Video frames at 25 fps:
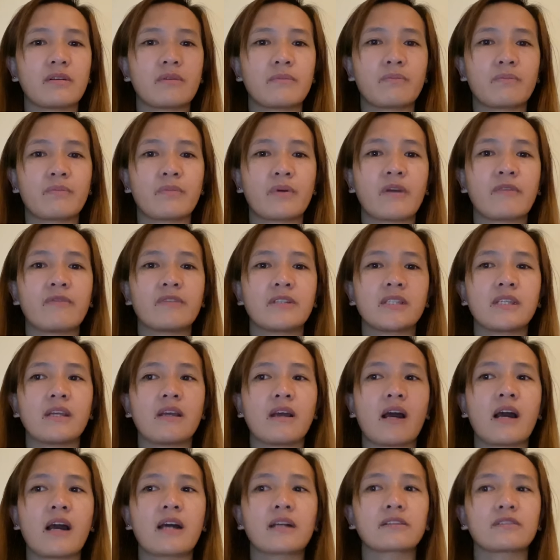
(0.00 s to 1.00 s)

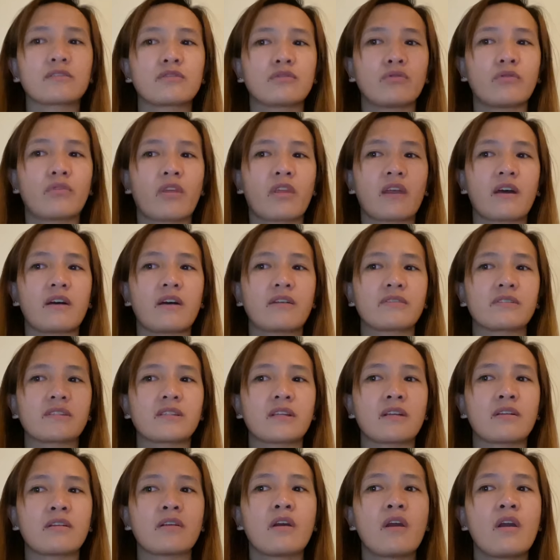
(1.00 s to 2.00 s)
Privacy Act
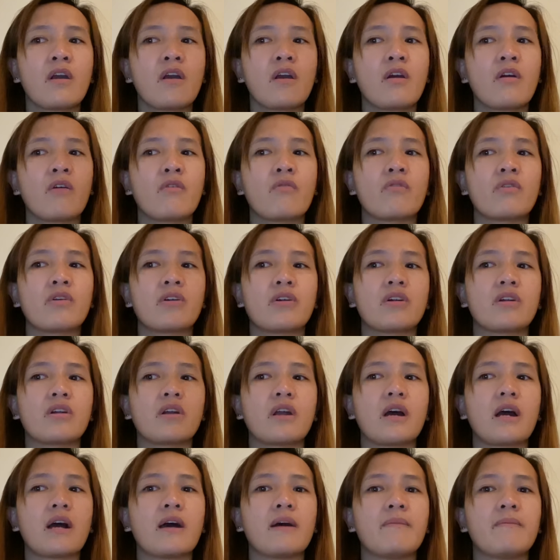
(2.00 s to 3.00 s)
2000
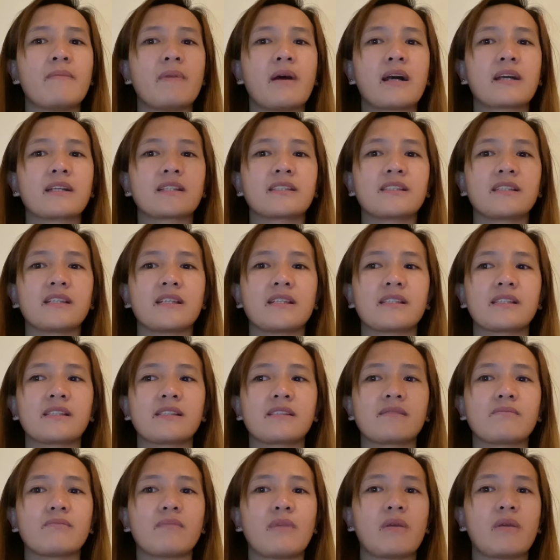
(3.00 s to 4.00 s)
where
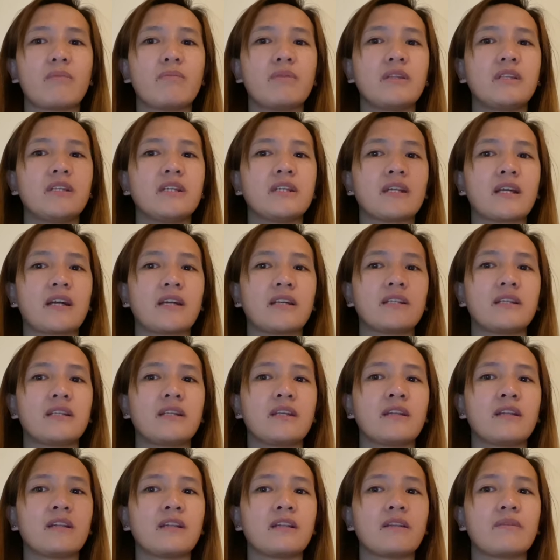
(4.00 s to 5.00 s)
access may be denied
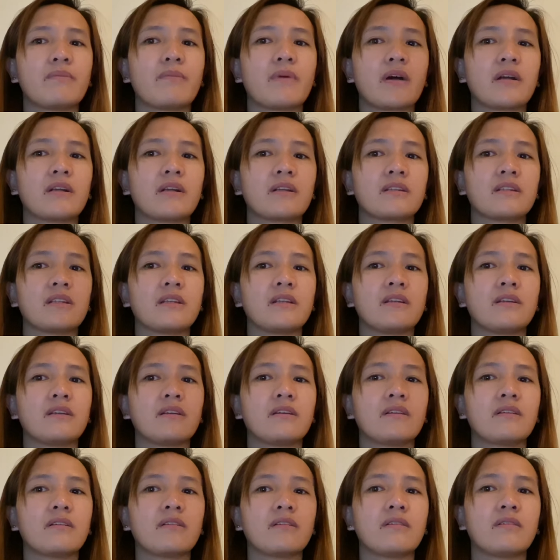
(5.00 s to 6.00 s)
in the part
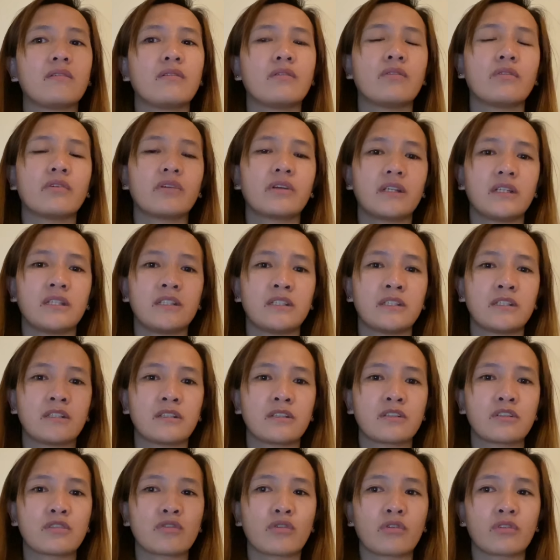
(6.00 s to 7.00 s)
or
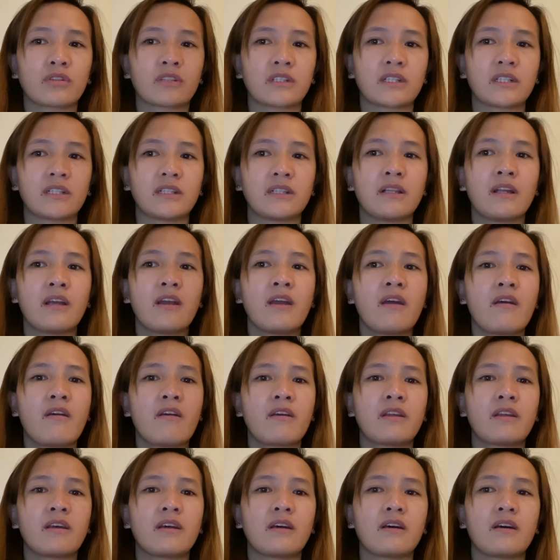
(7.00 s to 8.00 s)
in total.
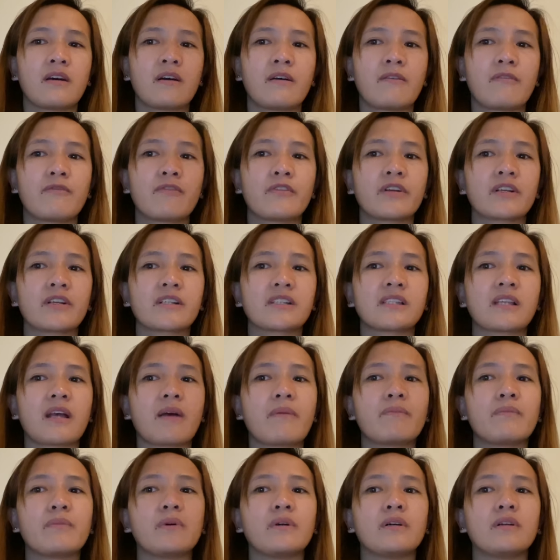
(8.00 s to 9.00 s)
For
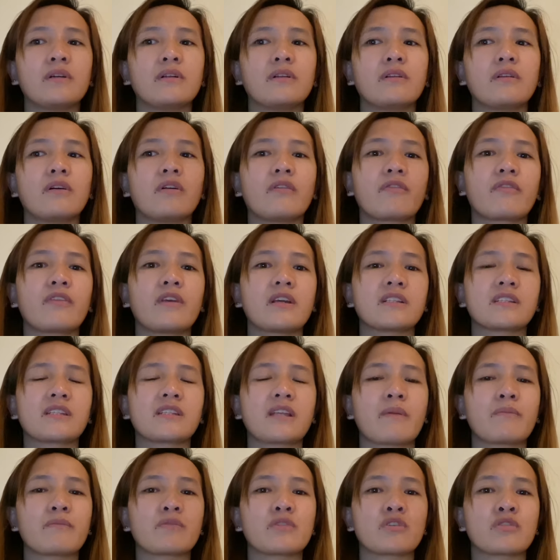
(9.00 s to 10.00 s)
example, of the
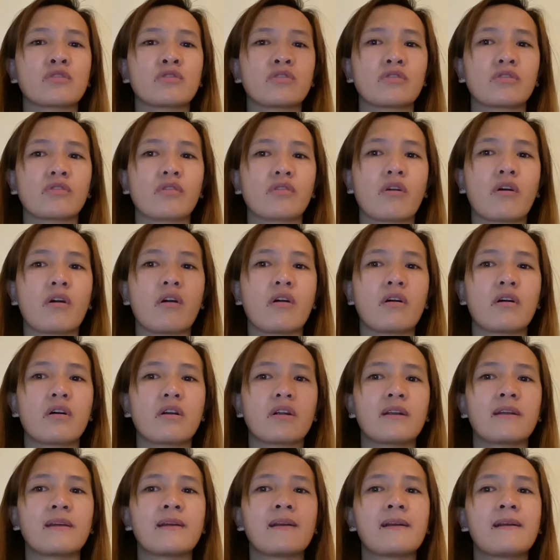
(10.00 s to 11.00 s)
exemptions
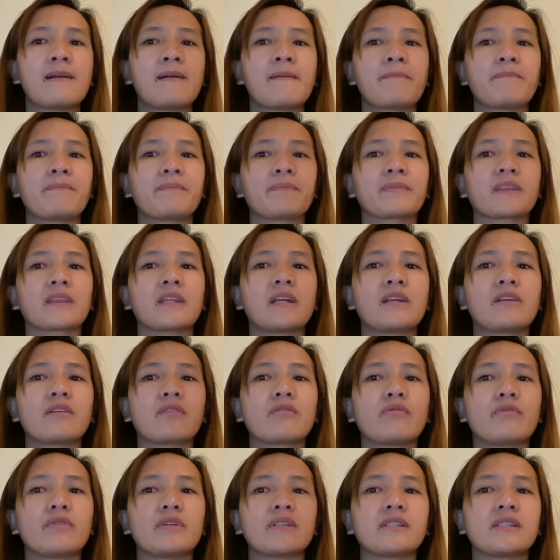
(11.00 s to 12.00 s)
are the
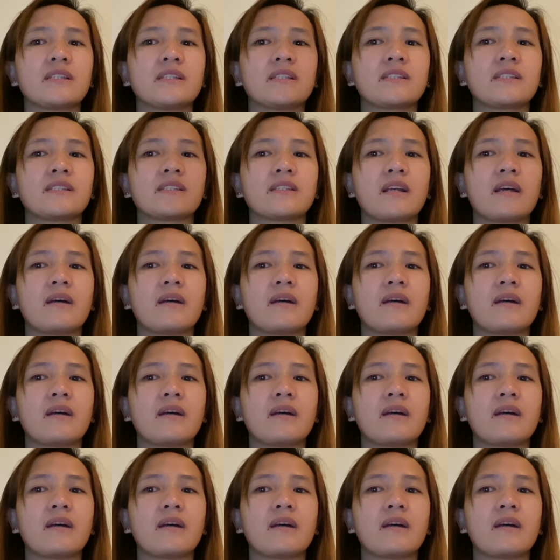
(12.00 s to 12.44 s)
request is